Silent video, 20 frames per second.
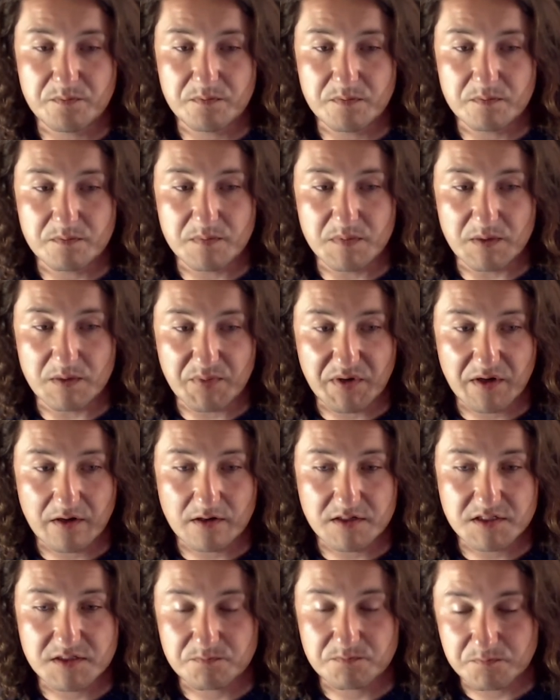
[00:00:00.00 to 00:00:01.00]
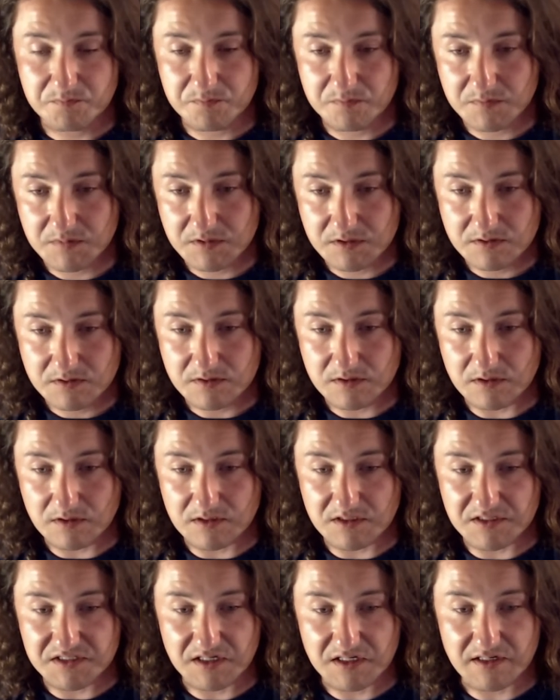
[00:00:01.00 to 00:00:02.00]
My parents
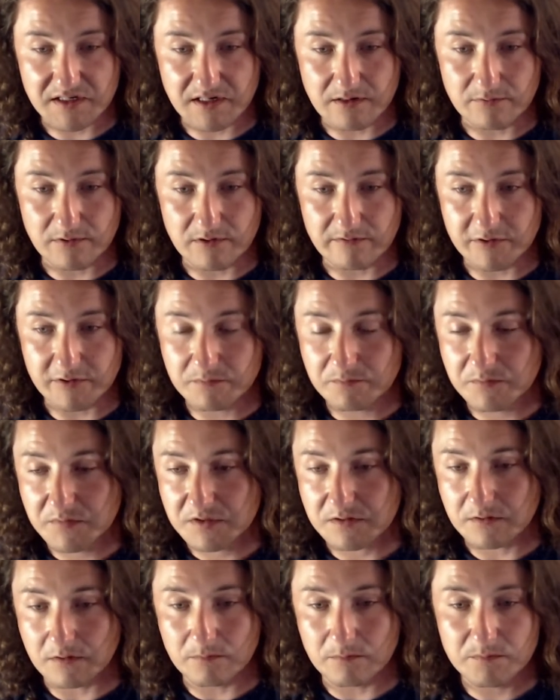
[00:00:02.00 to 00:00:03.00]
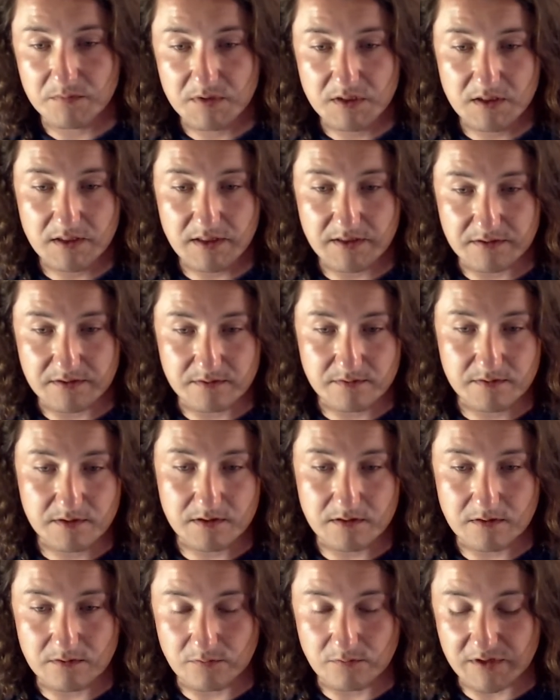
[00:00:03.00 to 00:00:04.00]
decided to get rid of it. So
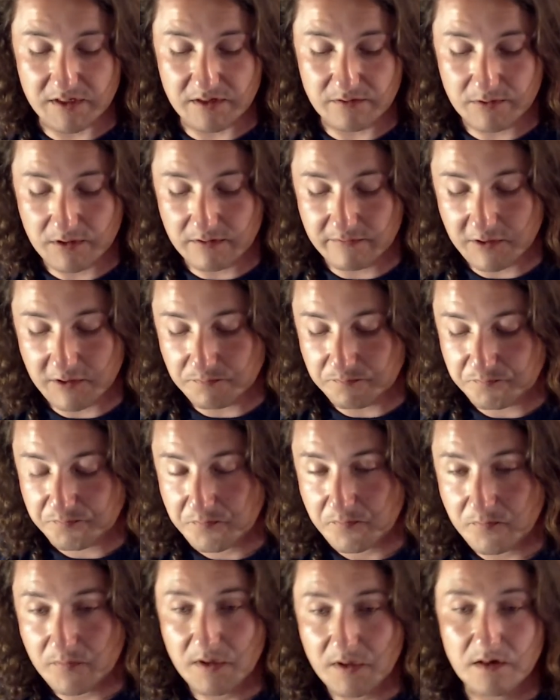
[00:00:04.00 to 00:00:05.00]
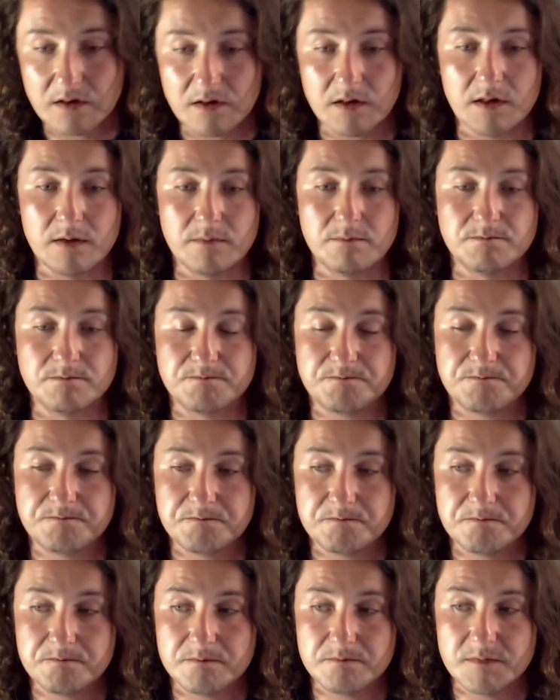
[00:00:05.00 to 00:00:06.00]
we get rid of it, and
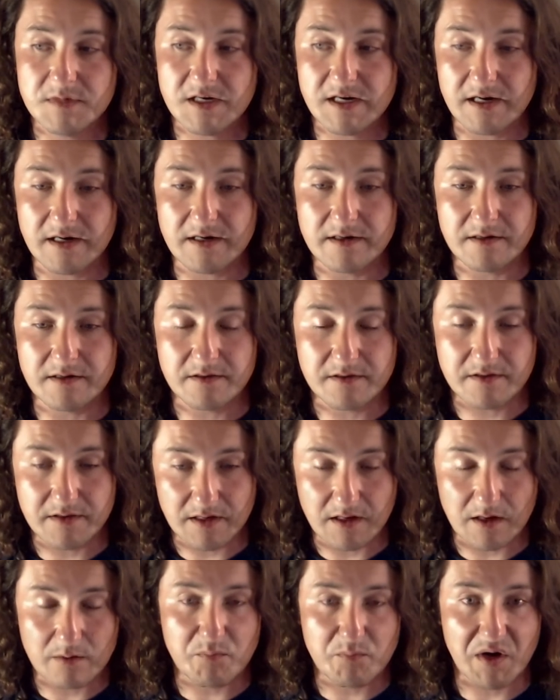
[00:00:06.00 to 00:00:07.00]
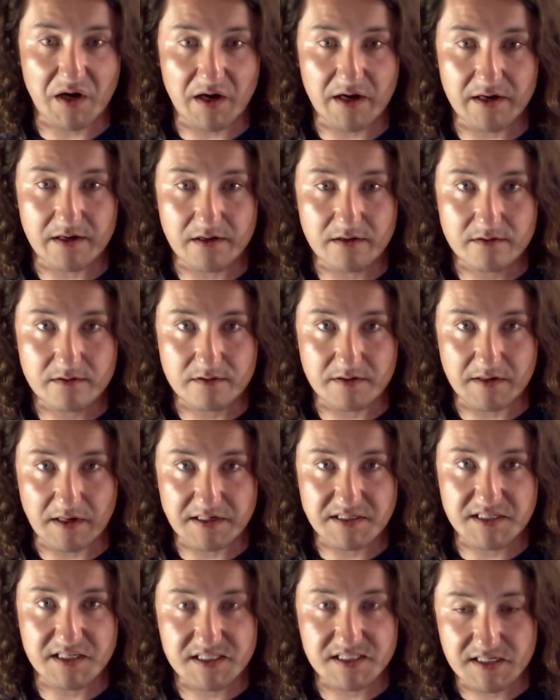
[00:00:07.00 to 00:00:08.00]
then I buy the
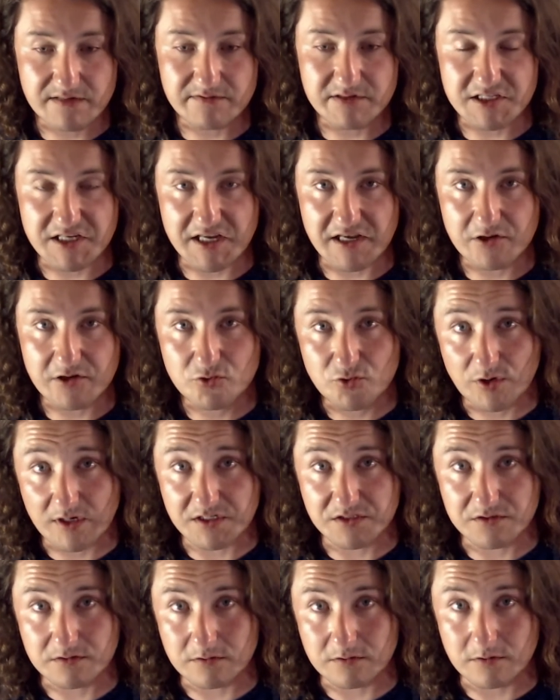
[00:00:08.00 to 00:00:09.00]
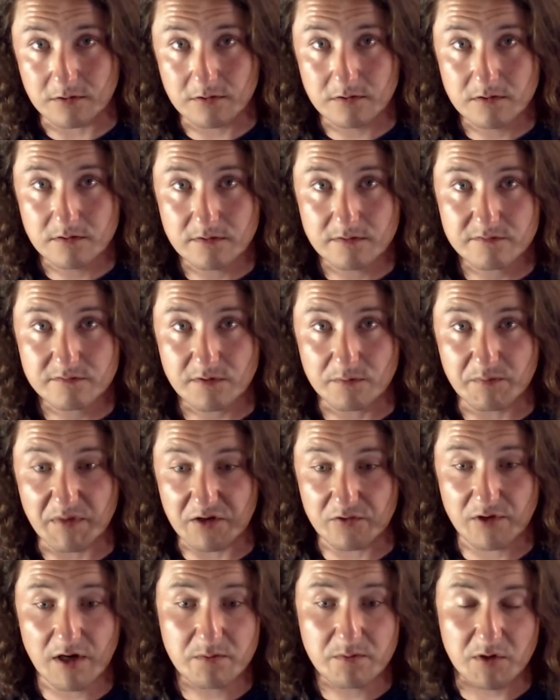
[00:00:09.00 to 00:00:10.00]
1978 Chrysler from my
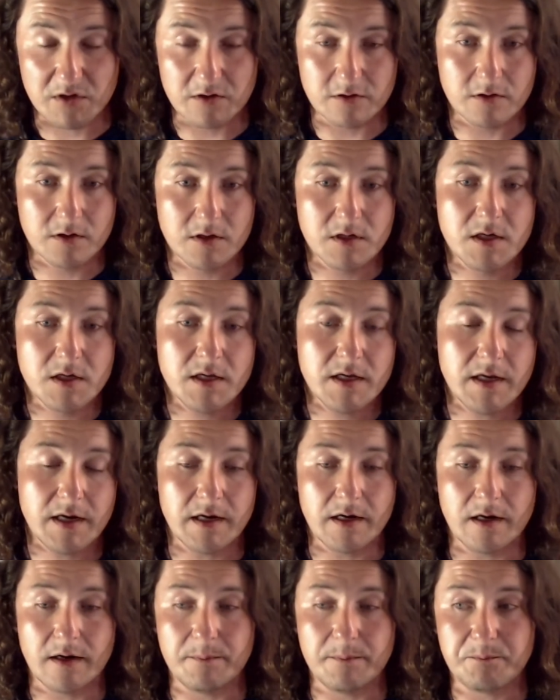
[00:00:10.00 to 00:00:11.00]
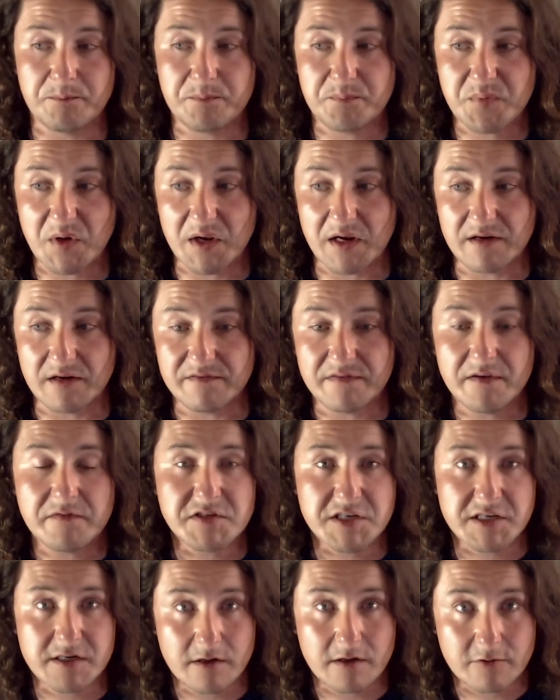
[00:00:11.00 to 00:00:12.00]
grandmother, and I paid
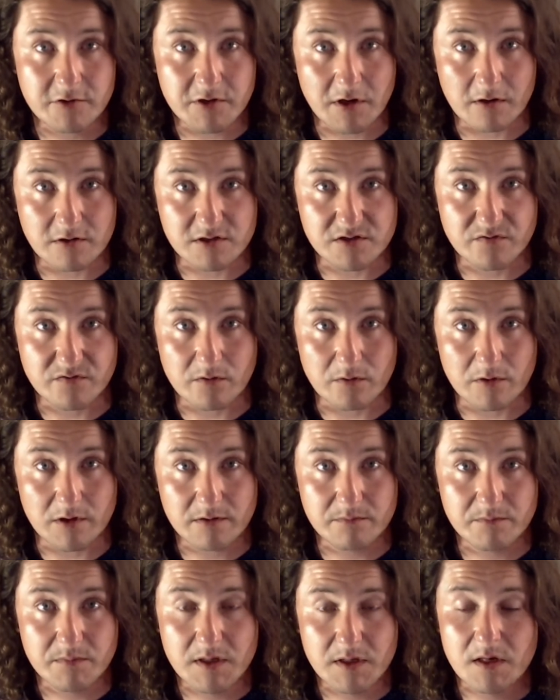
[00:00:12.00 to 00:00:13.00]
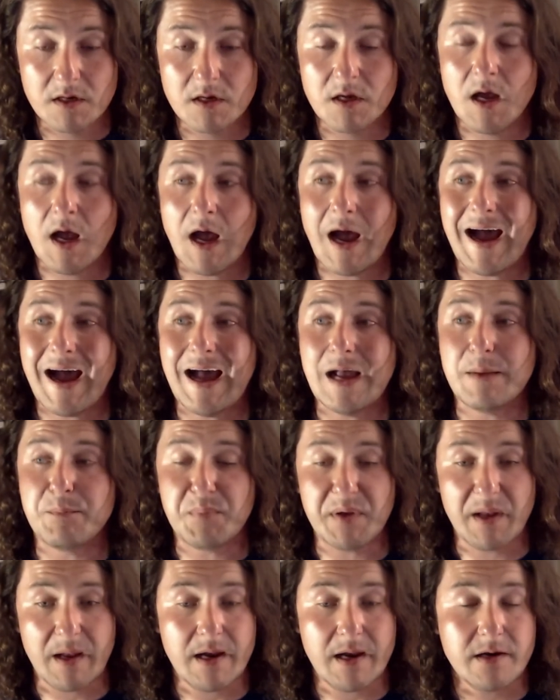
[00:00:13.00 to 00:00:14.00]
$1,500 for it. I
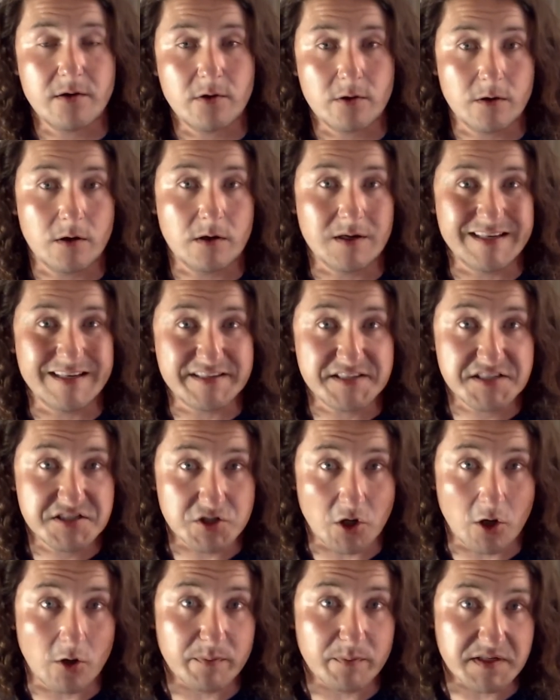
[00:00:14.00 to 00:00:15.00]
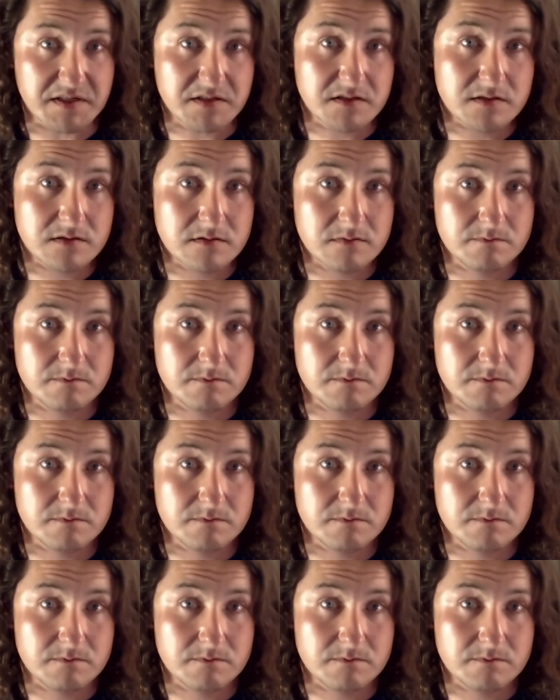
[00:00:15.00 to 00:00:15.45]
paid her on installments.